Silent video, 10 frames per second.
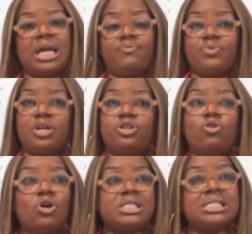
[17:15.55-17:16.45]
If
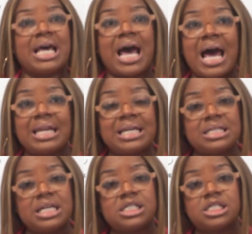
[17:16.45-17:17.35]
your
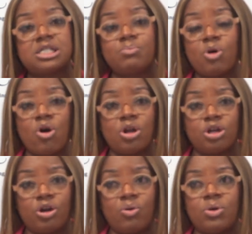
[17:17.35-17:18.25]
talent is
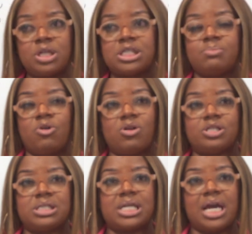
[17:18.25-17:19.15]
smaller on a smaller
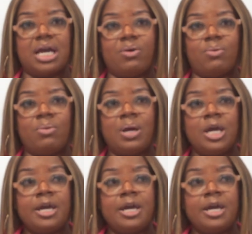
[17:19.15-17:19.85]
scale,